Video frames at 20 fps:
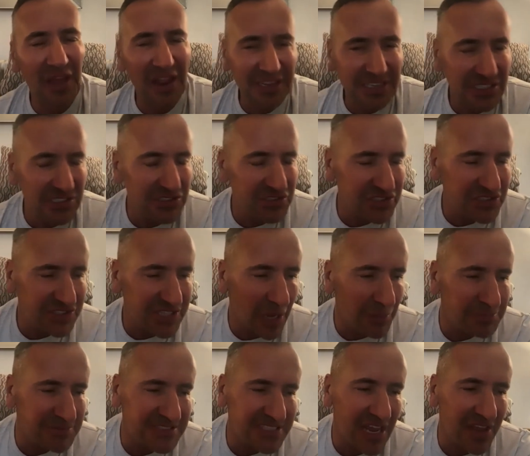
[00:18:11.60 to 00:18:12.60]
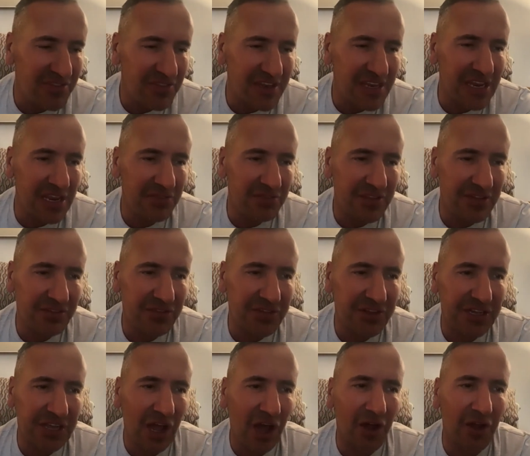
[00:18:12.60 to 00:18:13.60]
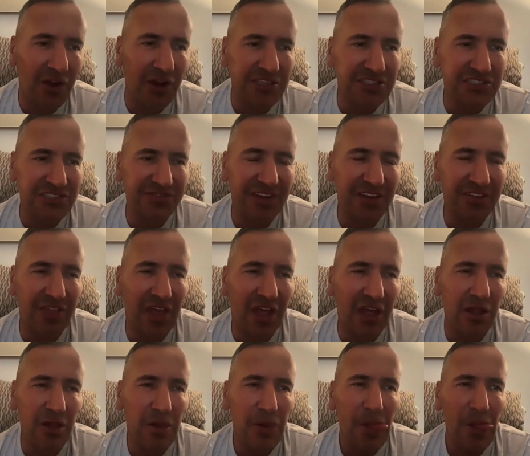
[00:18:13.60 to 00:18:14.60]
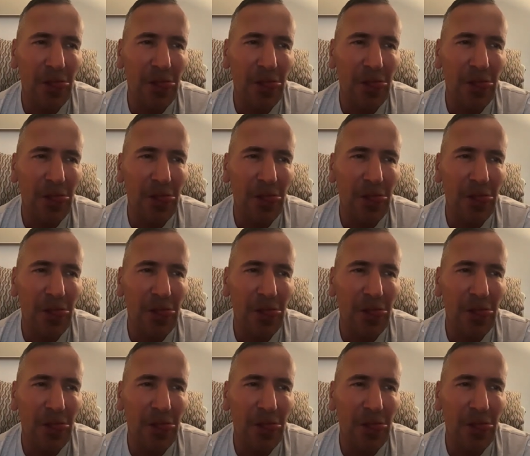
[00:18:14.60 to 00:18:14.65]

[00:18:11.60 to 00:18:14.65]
can just upset the cart. And I just think that,